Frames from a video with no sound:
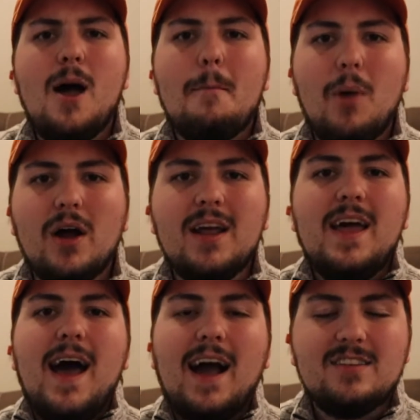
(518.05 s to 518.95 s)
but
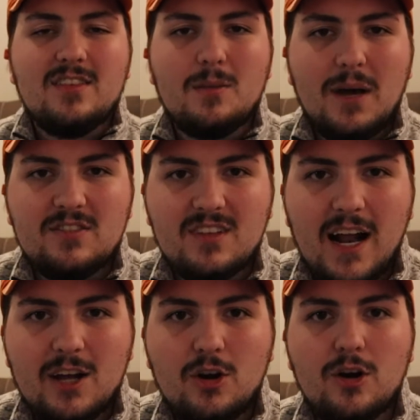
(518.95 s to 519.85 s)
I did the best that
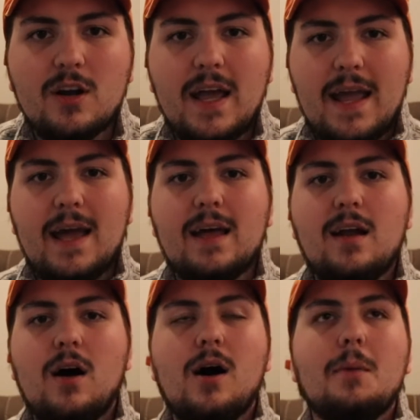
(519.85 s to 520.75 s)
I could, and
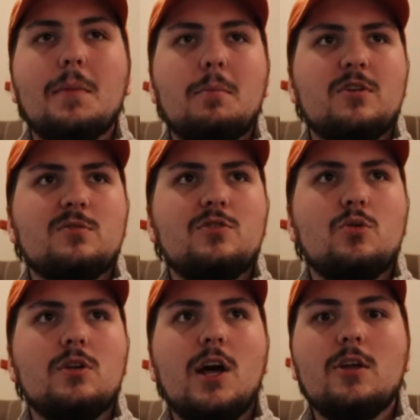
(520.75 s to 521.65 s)
that brings me to
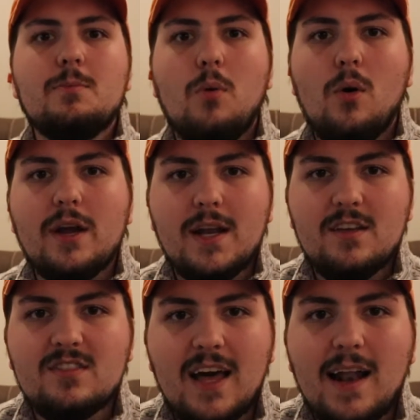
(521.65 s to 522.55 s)
another point,
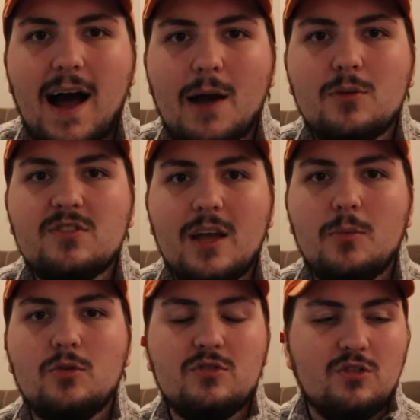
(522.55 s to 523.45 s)
is that I was
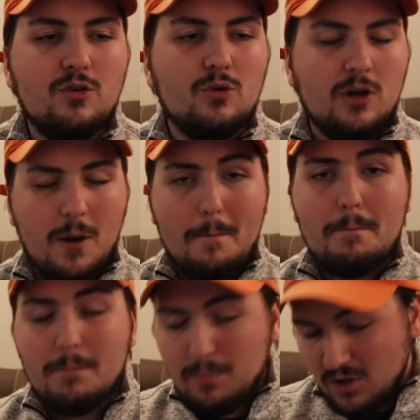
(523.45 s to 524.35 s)
able to
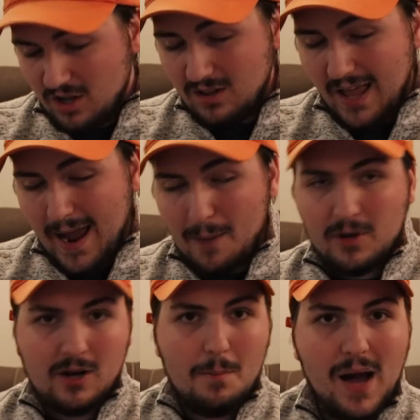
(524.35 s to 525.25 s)
collab
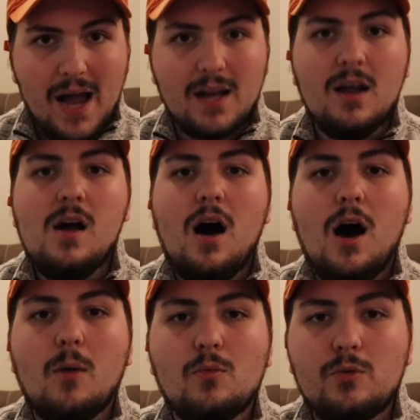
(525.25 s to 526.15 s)
and combine
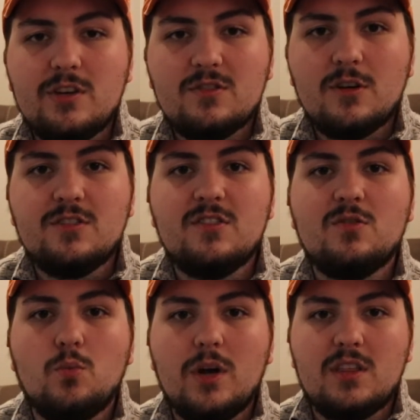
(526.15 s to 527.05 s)

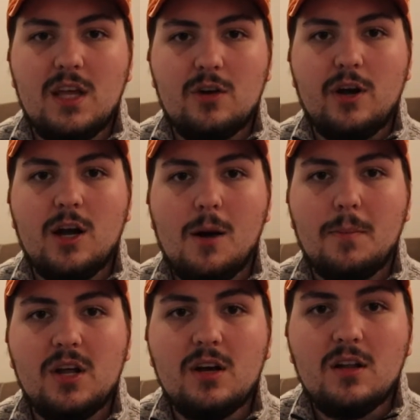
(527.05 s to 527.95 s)
resources with a great
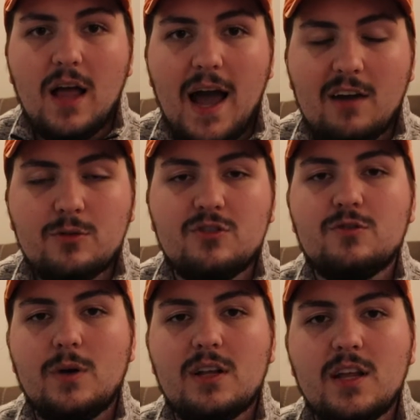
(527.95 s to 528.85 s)
company, GLAV, which is
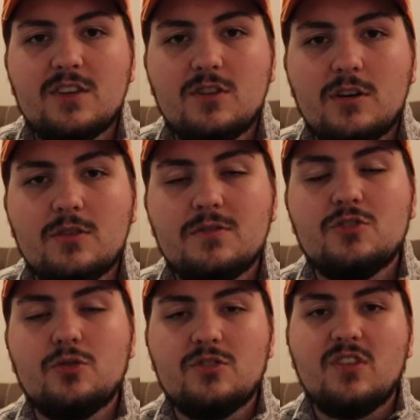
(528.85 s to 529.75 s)
Great Lakes
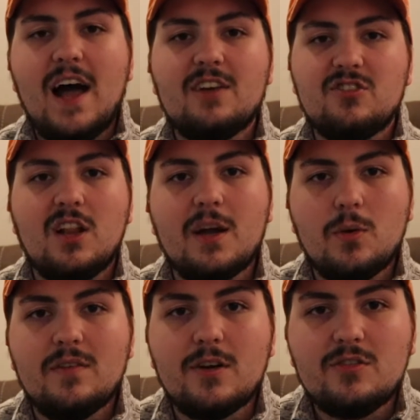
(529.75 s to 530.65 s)
Audiovisual /
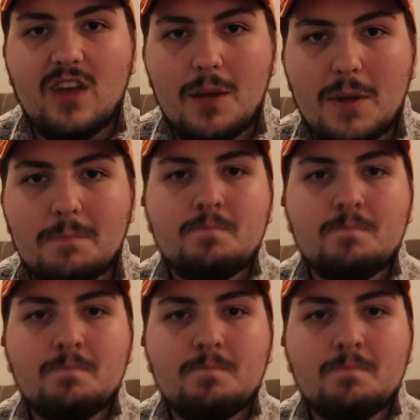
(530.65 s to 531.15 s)
Lightwave Entertainment.